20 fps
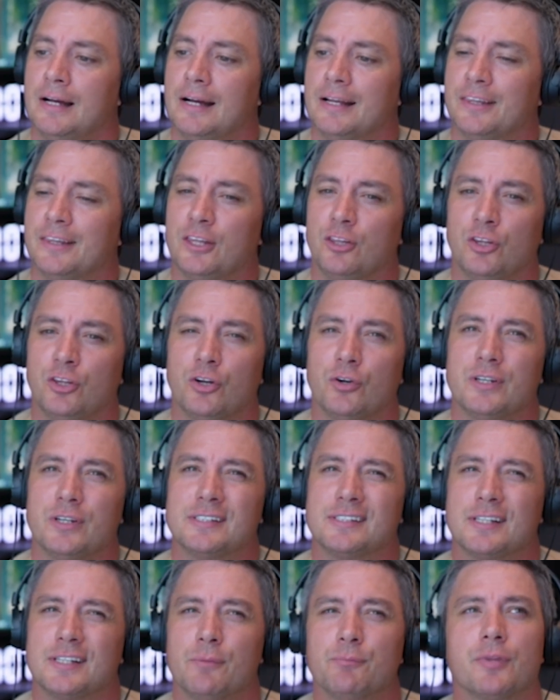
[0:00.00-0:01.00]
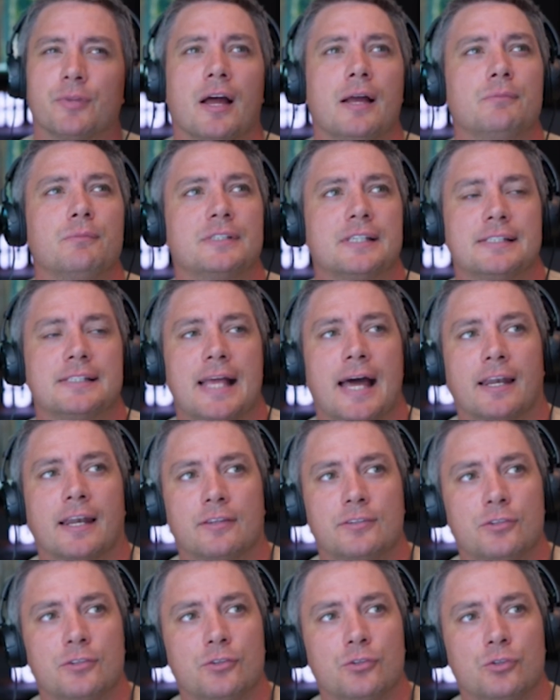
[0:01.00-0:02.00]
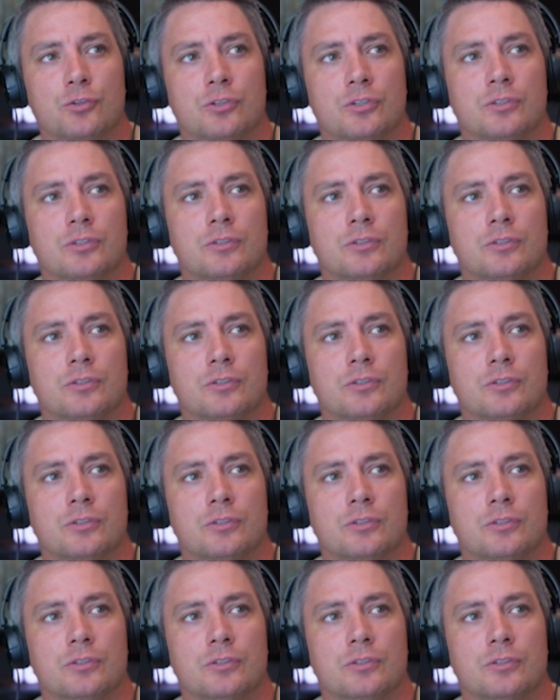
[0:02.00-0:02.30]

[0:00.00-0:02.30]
there is sometimes this attitude